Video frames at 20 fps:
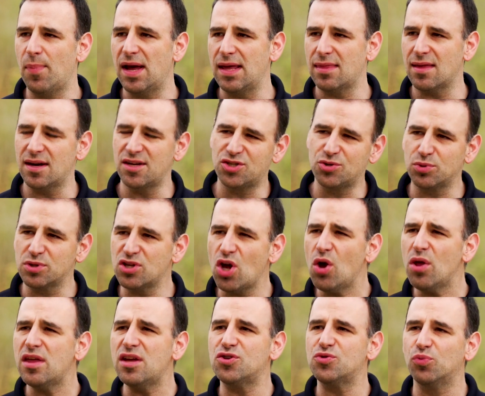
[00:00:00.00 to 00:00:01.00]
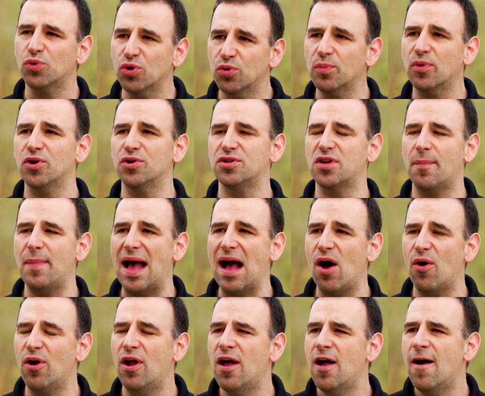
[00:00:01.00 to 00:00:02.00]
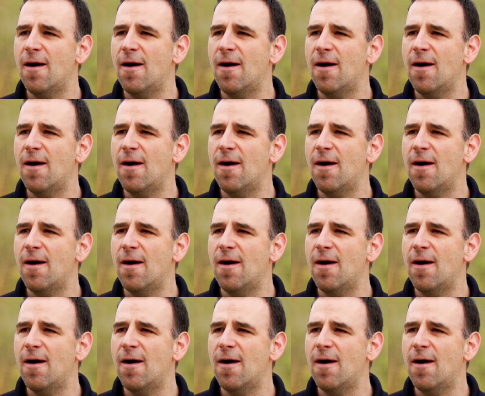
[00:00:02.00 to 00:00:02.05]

Python is there was all these rumors about,